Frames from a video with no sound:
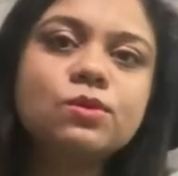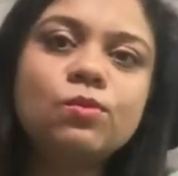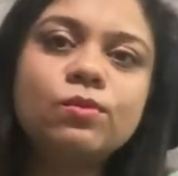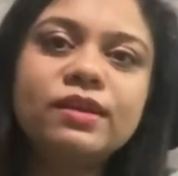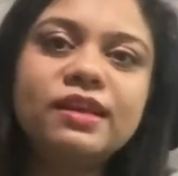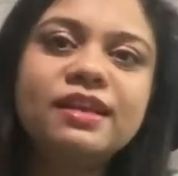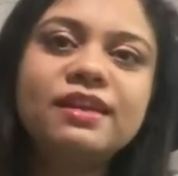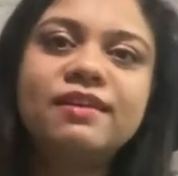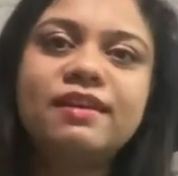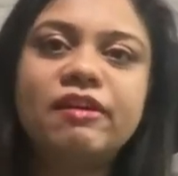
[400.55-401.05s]

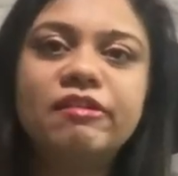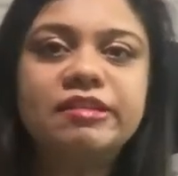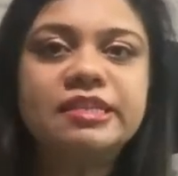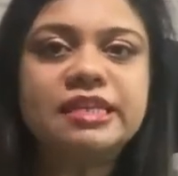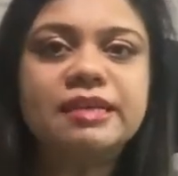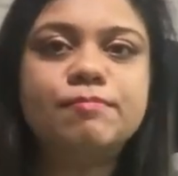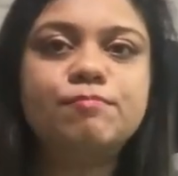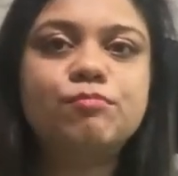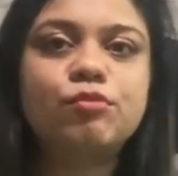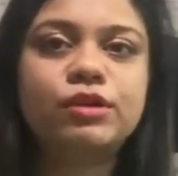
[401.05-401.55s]
only around
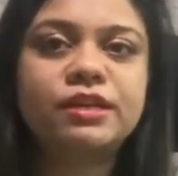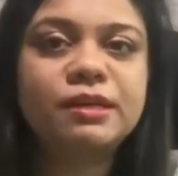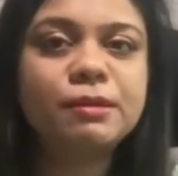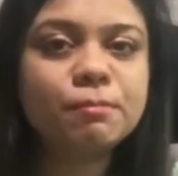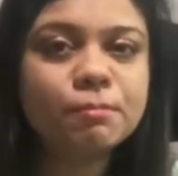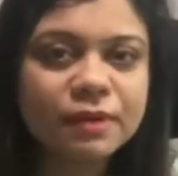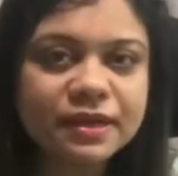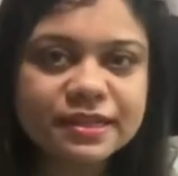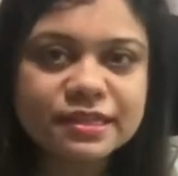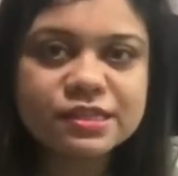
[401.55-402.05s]
important
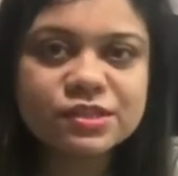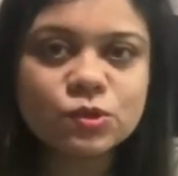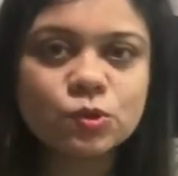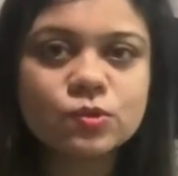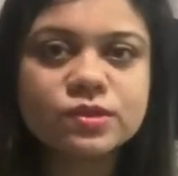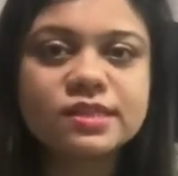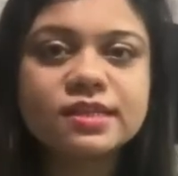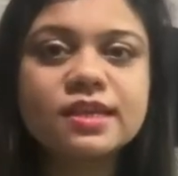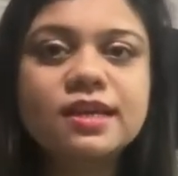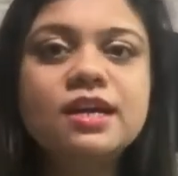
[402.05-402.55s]

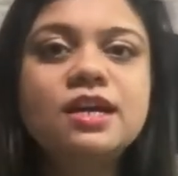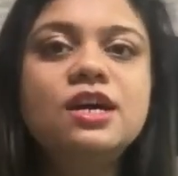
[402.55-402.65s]
milestones.